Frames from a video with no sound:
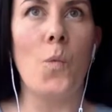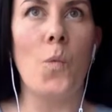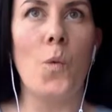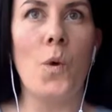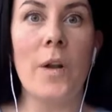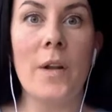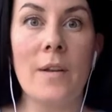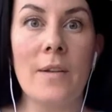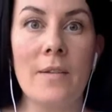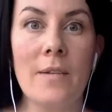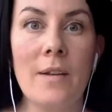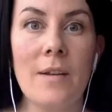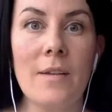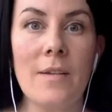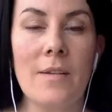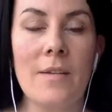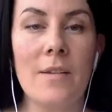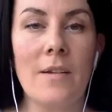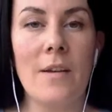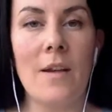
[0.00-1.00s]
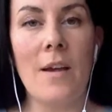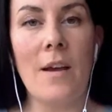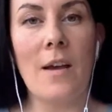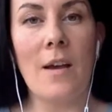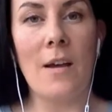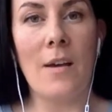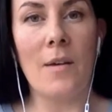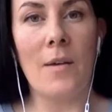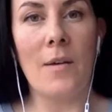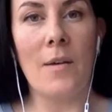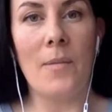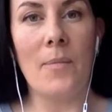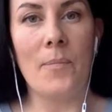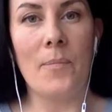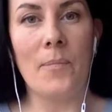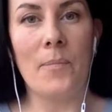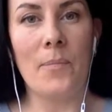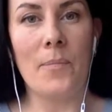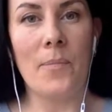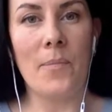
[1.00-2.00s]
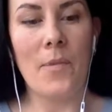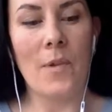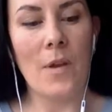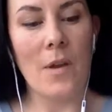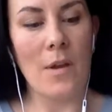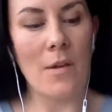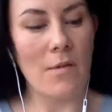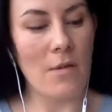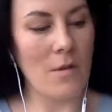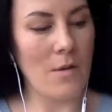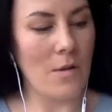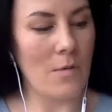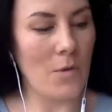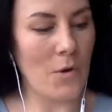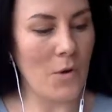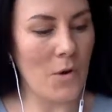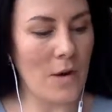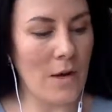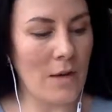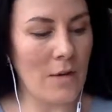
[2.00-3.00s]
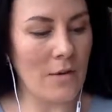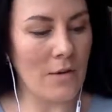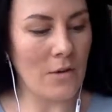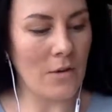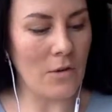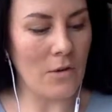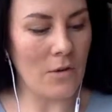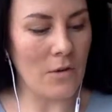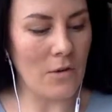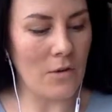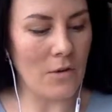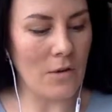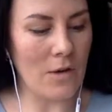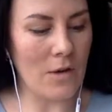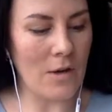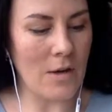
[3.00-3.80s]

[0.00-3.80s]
what is it? I think I'm going to